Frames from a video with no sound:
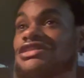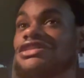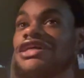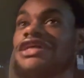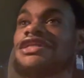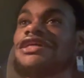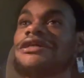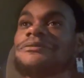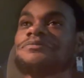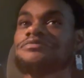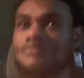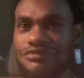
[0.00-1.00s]
say that
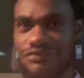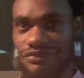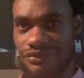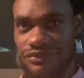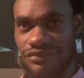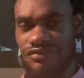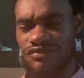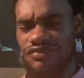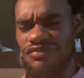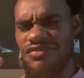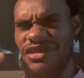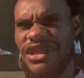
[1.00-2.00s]

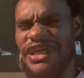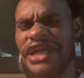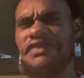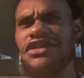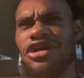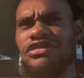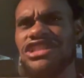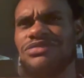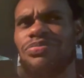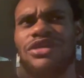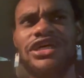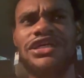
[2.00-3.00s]
even though it was
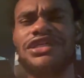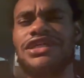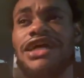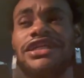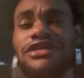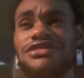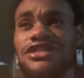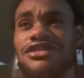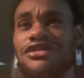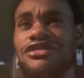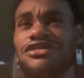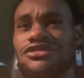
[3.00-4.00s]
split, I think it was like
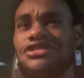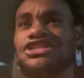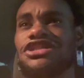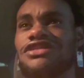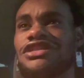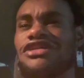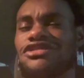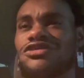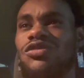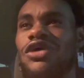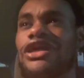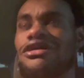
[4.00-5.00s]
literally three shows. I think there was
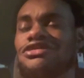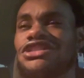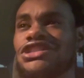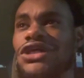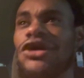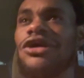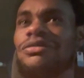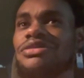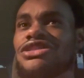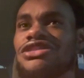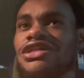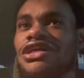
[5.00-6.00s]
one that was
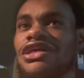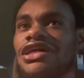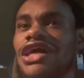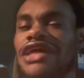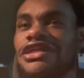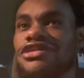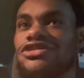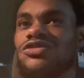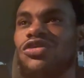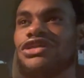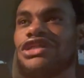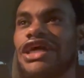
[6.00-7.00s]
subs. I think there was
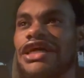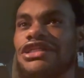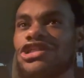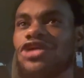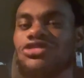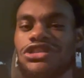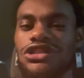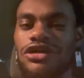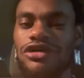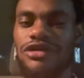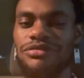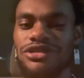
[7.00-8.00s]
one that had no
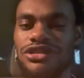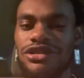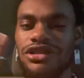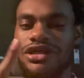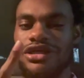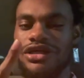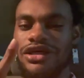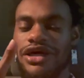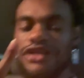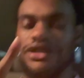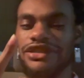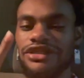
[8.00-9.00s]
subs.
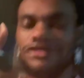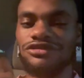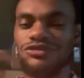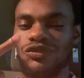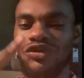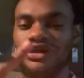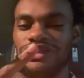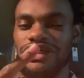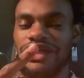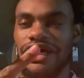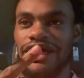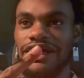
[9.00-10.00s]
And then I think there was one that
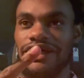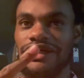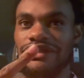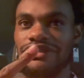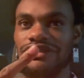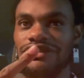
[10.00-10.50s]
had